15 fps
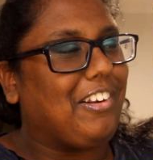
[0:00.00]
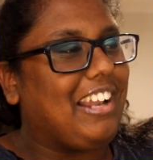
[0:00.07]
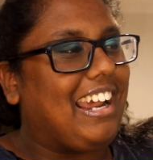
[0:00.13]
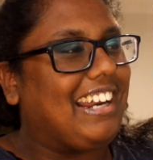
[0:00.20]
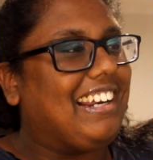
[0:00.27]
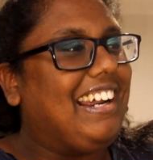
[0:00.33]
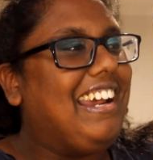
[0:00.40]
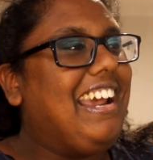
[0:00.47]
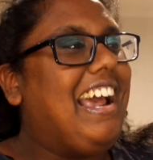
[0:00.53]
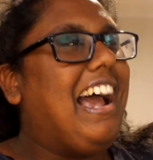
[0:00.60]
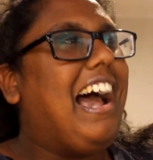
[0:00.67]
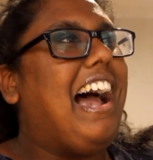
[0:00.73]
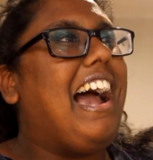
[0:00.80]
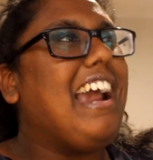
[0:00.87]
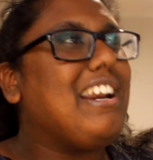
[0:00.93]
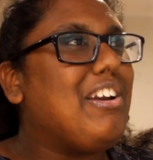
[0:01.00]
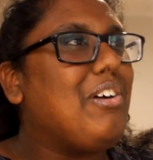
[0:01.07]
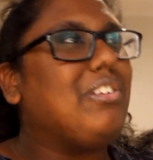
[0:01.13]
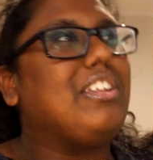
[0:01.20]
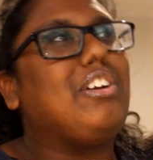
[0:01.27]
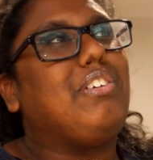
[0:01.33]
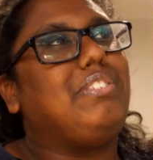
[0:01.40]
Like, I know
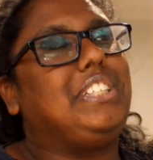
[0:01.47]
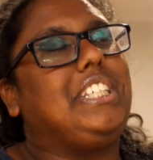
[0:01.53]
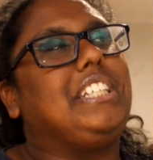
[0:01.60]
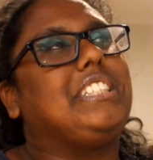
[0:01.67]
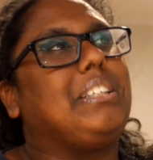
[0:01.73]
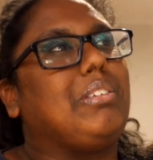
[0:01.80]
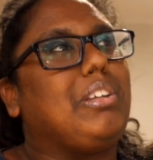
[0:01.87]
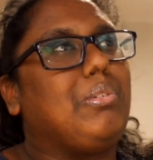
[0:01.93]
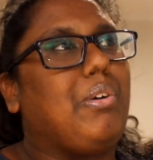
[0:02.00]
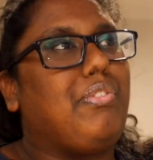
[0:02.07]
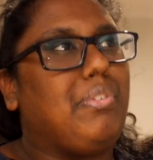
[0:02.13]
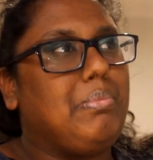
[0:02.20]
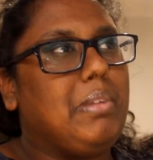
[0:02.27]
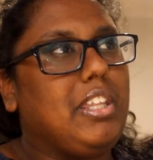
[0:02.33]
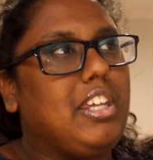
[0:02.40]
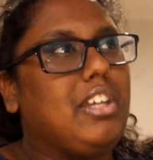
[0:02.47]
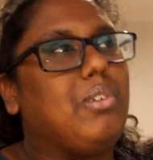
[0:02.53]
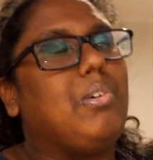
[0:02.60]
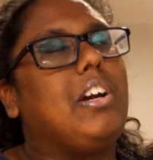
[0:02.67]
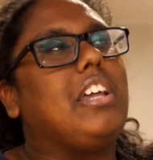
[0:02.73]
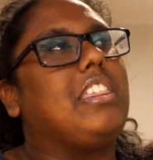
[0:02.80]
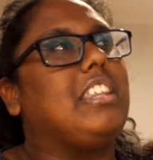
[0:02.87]
that obviously it's something we're familiar
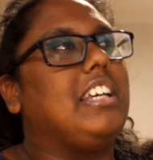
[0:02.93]
with.